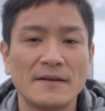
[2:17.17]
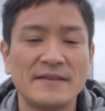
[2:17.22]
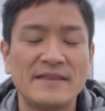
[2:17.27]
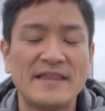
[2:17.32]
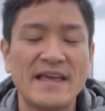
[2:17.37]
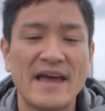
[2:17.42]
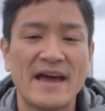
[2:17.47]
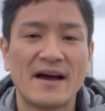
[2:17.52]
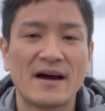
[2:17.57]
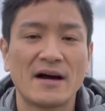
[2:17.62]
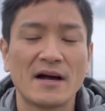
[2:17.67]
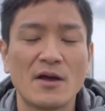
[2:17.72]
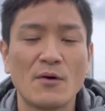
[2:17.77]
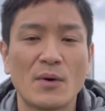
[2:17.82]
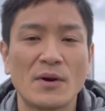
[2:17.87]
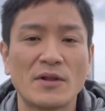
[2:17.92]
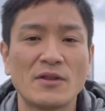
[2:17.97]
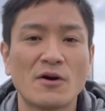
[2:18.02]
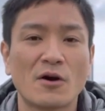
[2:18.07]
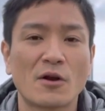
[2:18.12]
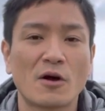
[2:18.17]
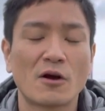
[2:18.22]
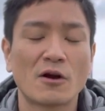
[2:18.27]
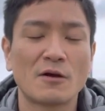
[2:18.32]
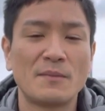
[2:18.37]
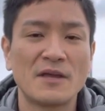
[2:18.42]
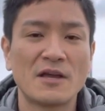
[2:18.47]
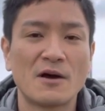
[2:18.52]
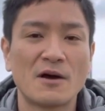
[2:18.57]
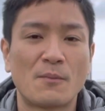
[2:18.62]
then it will not
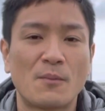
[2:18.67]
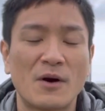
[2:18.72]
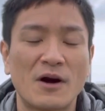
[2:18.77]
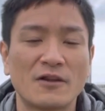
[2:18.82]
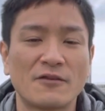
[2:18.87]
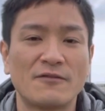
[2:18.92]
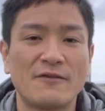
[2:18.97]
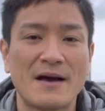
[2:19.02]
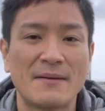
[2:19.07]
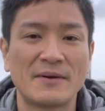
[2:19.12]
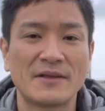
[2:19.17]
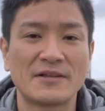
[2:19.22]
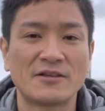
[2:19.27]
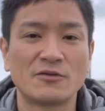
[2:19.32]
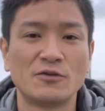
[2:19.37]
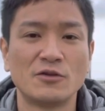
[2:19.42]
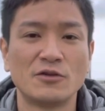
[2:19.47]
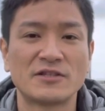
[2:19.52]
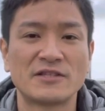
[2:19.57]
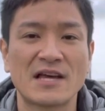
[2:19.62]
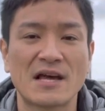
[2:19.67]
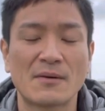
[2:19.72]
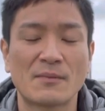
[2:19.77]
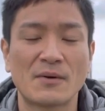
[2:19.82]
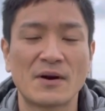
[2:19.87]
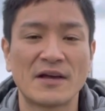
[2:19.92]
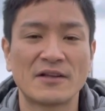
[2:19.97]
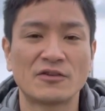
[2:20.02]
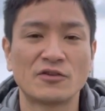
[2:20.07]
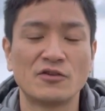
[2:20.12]
only be a proud family who
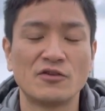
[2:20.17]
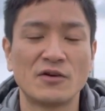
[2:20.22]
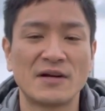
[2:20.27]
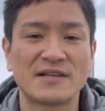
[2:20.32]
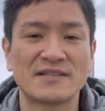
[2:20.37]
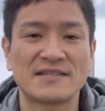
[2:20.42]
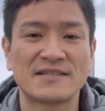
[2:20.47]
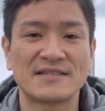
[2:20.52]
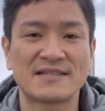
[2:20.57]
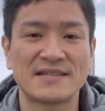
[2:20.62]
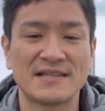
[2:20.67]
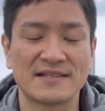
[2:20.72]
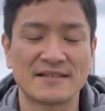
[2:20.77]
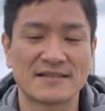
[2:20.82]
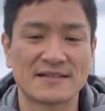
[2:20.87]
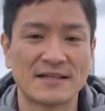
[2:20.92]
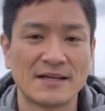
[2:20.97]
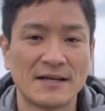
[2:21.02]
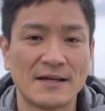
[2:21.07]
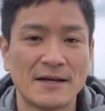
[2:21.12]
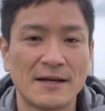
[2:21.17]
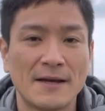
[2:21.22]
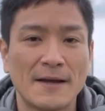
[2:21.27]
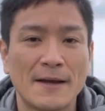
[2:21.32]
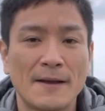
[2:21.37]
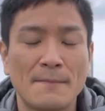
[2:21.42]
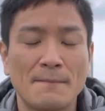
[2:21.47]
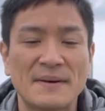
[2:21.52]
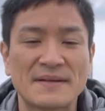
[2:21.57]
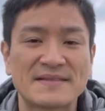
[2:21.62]
celebrate your existence,
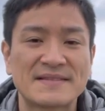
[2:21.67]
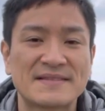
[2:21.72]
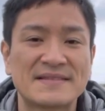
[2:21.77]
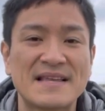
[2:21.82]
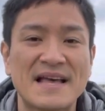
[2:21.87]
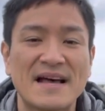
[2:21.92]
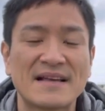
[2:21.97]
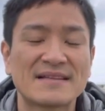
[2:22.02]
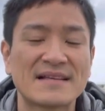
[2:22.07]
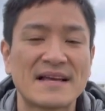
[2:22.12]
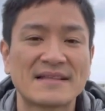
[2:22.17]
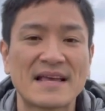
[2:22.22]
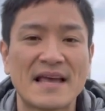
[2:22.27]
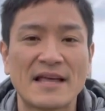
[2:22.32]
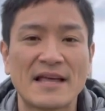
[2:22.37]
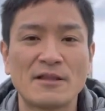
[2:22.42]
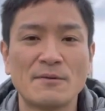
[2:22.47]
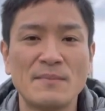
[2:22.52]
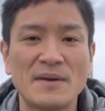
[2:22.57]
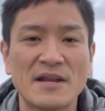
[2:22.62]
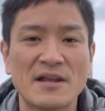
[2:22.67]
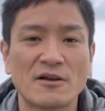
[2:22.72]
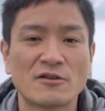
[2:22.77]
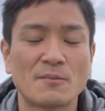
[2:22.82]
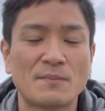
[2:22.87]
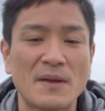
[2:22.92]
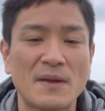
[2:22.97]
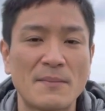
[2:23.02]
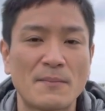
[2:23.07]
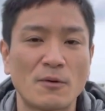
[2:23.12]
but thousands and millions
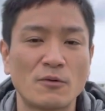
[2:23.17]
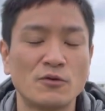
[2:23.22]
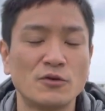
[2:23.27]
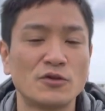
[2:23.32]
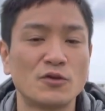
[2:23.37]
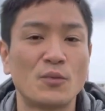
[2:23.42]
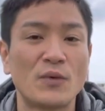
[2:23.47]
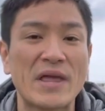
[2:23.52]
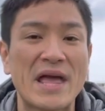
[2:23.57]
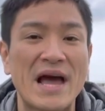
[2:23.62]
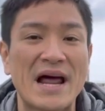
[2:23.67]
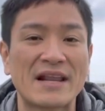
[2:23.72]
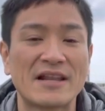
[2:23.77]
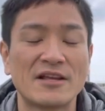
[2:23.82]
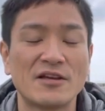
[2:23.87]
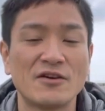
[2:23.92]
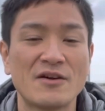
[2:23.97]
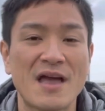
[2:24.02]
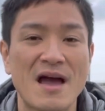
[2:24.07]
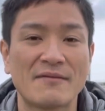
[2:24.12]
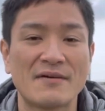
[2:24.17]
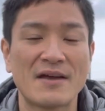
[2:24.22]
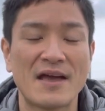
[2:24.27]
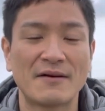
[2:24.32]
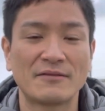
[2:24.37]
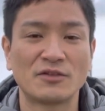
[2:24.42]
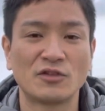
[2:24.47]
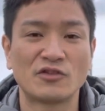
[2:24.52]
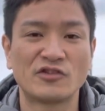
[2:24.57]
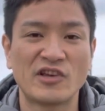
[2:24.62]
of people whose reality you have
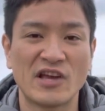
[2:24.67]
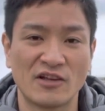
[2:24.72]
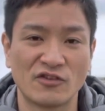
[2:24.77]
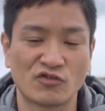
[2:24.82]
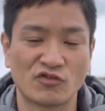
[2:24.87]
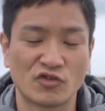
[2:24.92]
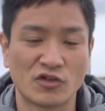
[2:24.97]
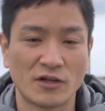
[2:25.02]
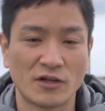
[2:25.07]
have to change.